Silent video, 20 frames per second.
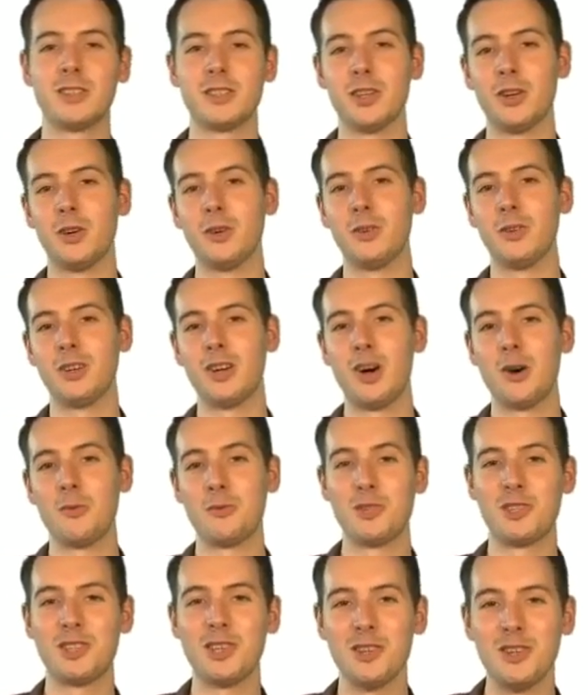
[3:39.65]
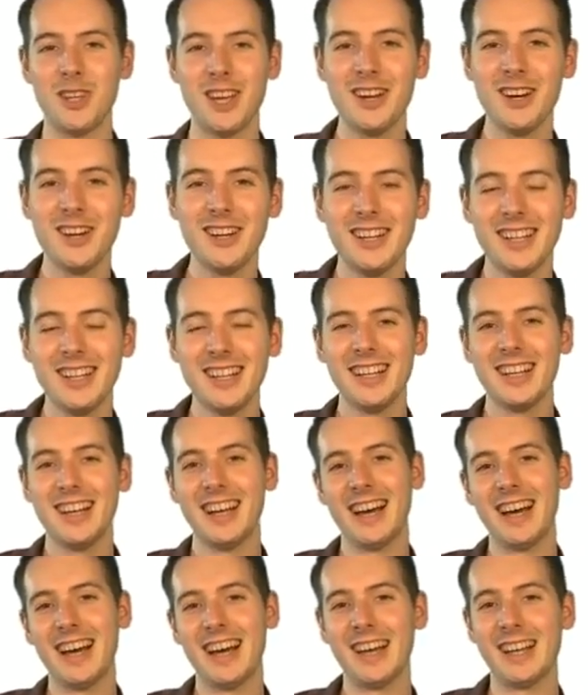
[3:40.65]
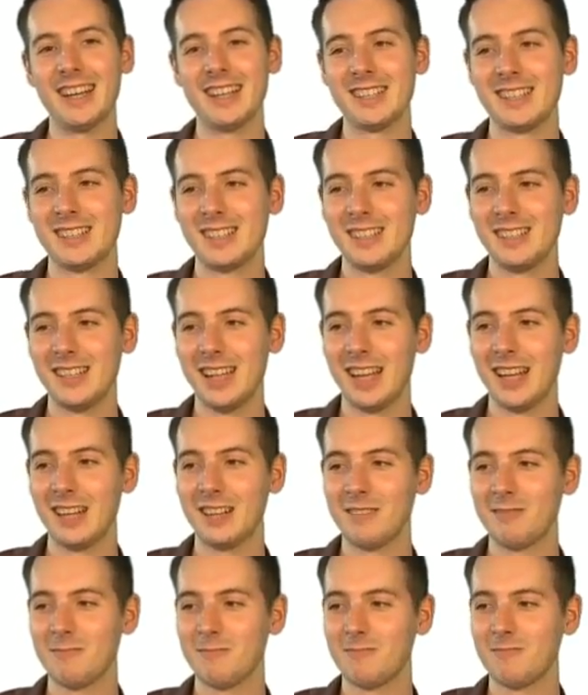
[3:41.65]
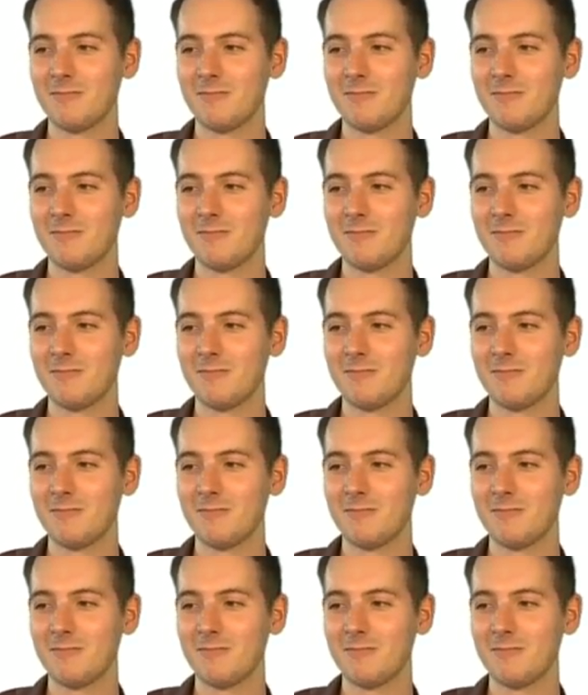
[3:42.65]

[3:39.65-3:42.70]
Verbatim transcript: So hope to see you there, and then